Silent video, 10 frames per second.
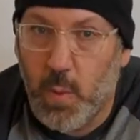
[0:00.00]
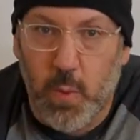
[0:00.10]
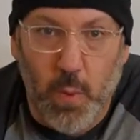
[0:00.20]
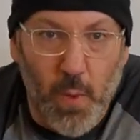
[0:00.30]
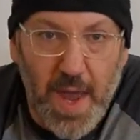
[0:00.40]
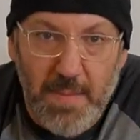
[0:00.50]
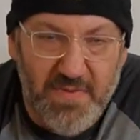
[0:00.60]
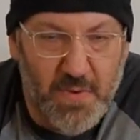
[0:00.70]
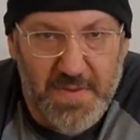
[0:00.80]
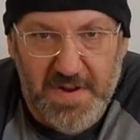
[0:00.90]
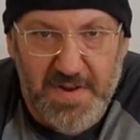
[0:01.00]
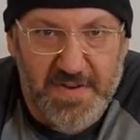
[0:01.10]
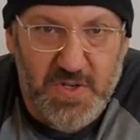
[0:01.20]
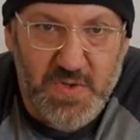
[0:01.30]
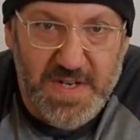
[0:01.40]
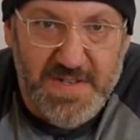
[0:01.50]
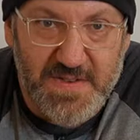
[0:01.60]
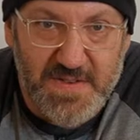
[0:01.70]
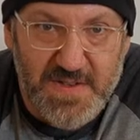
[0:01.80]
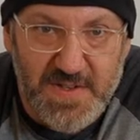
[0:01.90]
way before the digital
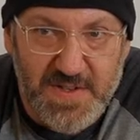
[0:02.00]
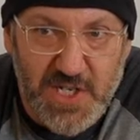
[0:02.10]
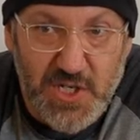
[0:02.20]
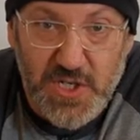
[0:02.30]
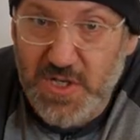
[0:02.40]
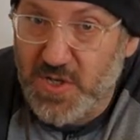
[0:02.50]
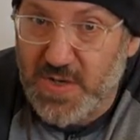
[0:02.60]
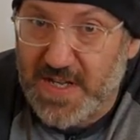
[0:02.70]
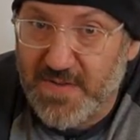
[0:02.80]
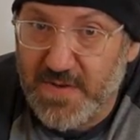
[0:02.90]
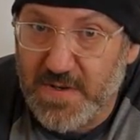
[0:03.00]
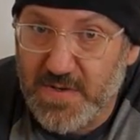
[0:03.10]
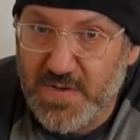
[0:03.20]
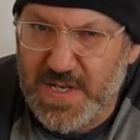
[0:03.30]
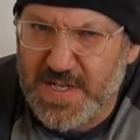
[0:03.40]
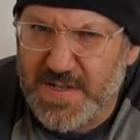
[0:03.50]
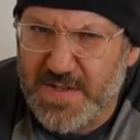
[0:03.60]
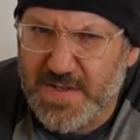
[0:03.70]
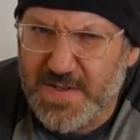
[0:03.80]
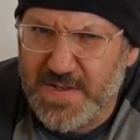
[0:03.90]
transition, transfer,
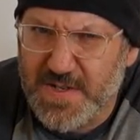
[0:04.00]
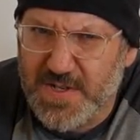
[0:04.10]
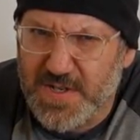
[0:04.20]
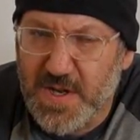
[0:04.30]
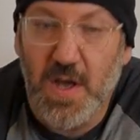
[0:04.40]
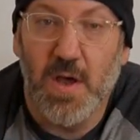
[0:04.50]
transition.